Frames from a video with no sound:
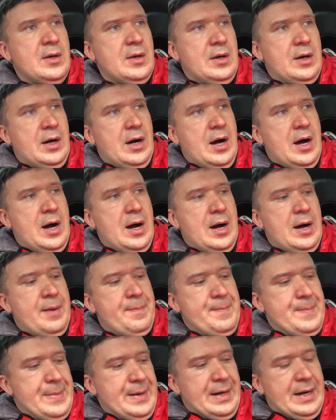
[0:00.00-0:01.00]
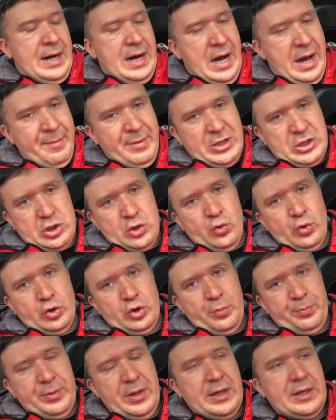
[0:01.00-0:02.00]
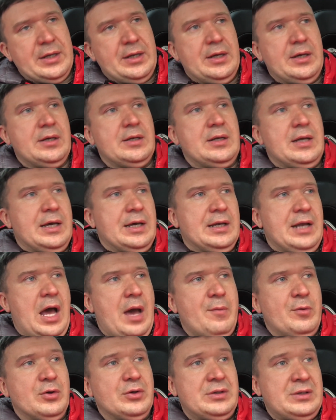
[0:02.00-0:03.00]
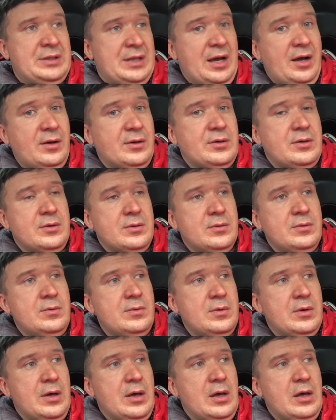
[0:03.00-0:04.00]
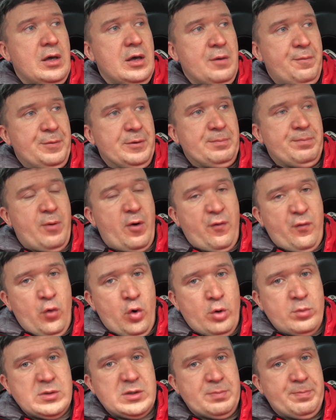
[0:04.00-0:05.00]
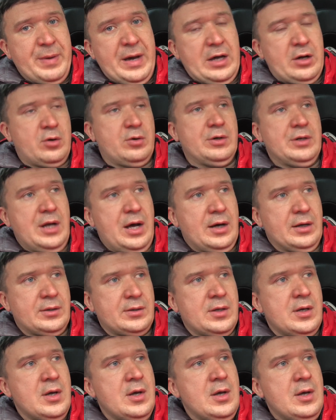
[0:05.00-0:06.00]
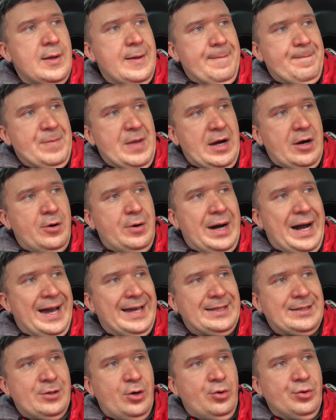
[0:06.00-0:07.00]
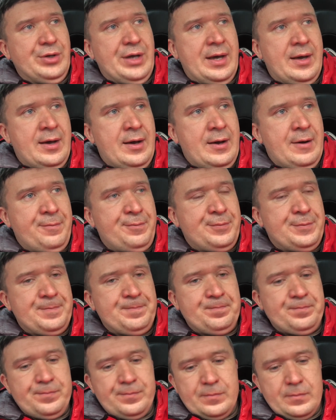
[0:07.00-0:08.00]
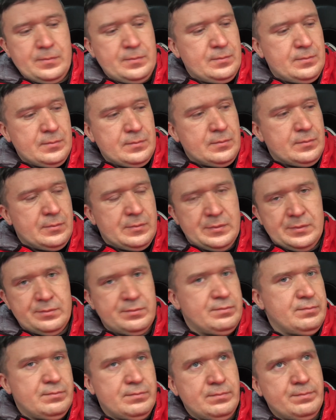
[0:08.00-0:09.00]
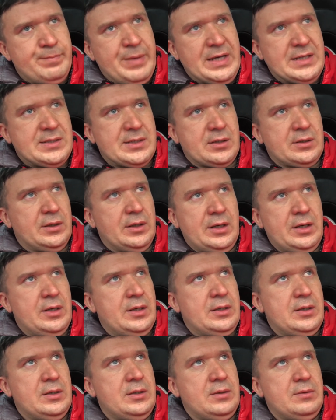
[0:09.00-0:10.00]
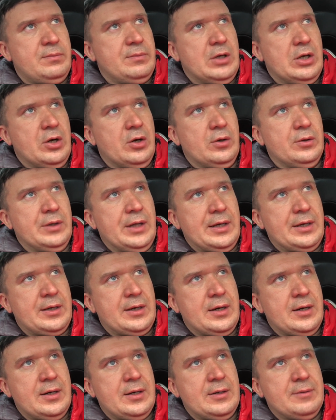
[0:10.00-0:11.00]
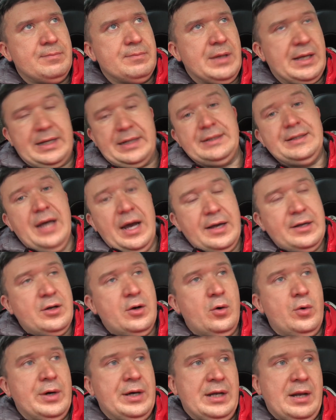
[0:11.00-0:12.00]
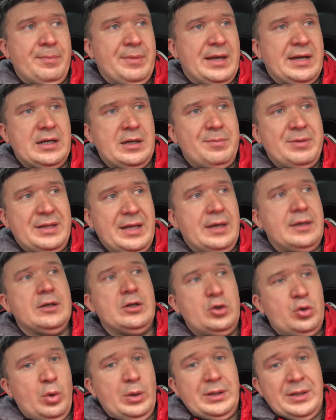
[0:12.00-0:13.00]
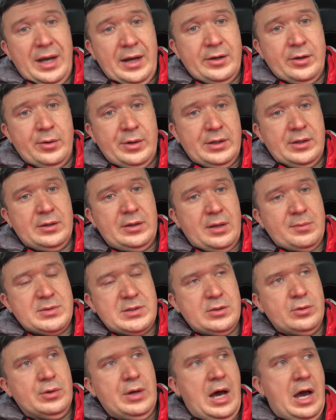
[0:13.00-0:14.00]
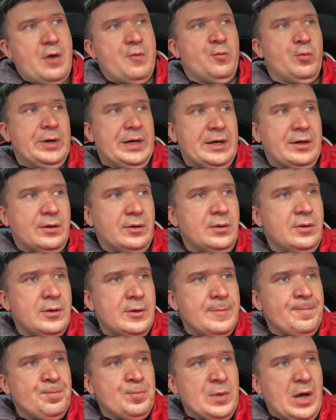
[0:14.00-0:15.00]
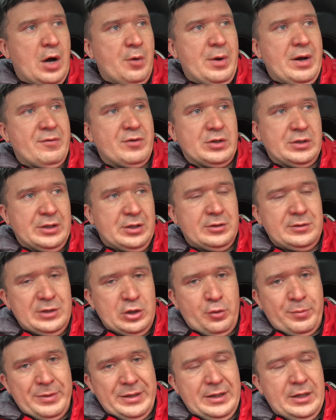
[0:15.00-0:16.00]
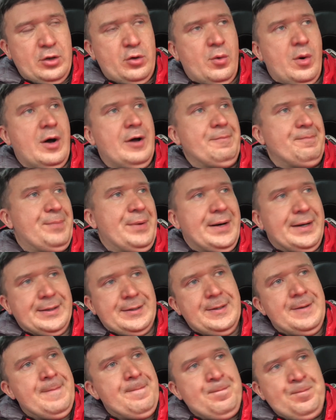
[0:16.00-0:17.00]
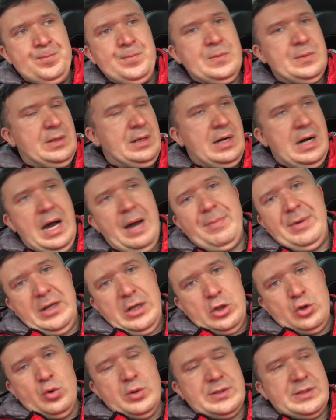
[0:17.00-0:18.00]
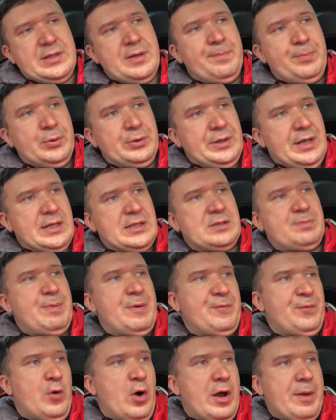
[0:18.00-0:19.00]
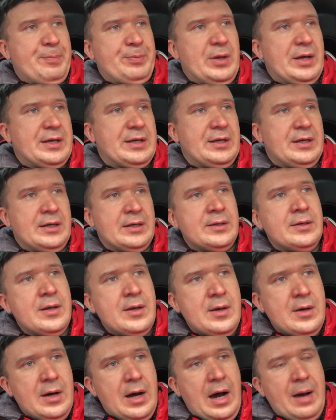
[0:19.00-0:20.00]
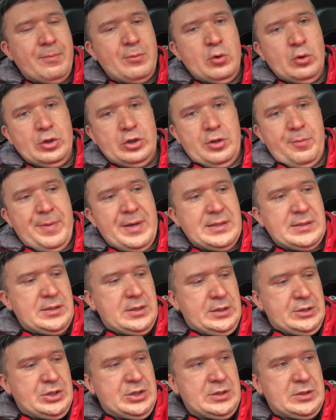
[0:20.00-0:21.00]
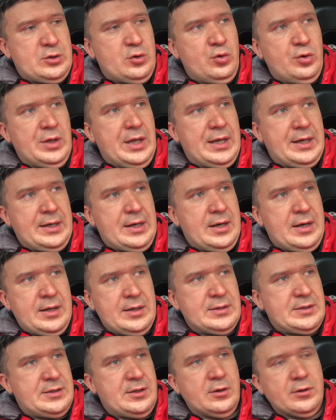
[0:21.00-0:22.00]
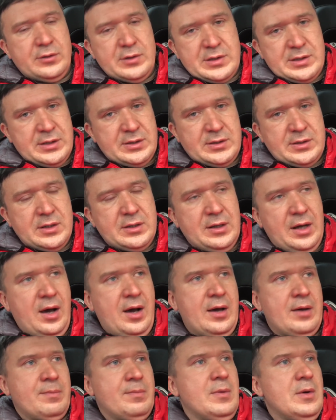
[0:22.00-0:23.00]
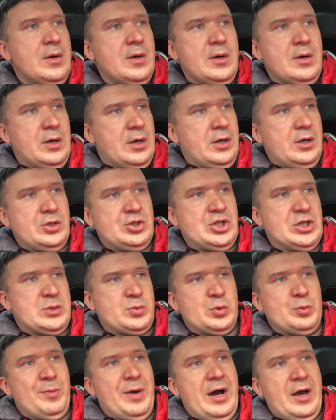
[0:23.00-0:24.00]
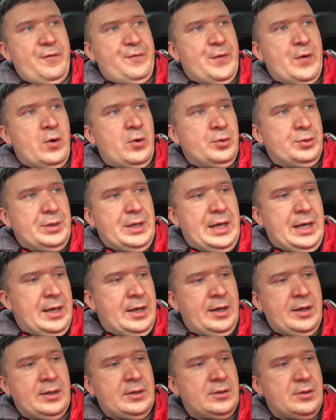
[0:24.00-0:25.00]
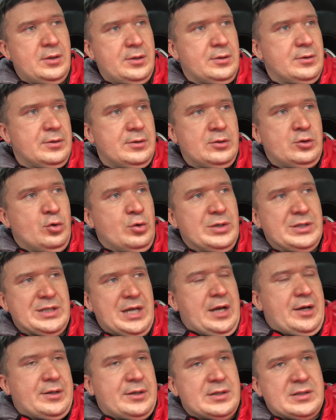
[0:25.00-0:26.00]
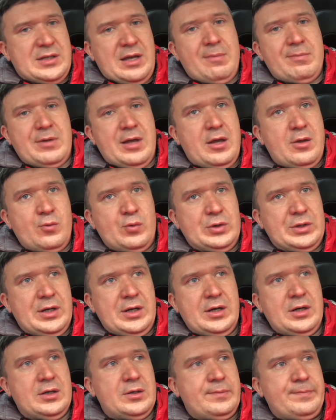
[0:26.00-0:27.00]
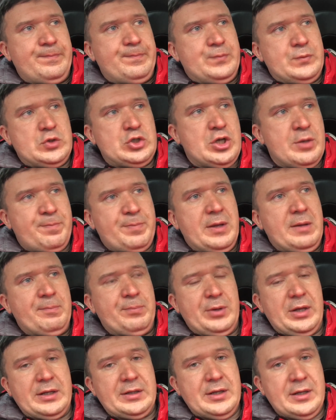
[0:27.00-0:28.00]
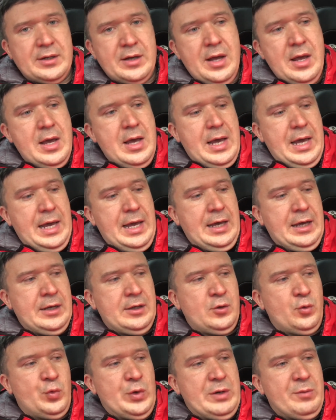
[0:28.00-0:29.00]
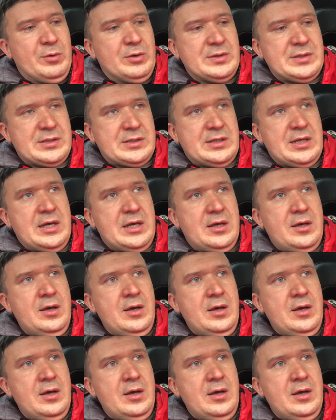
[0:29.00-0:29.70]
I'm actually going to plug it in, and I will tell you if it performs better or not. Now, I don't have basically, you know, like a dyno, and I'm not going to be taking it to a dyno anytime soon. I will, however, a little bit later on, but I'm going to do a simple test. Before I plug it in, I'm going to basically just do like 0 to 60 time just with my iPhone, and do exactly the same thing with the chip being plugged in. And we will see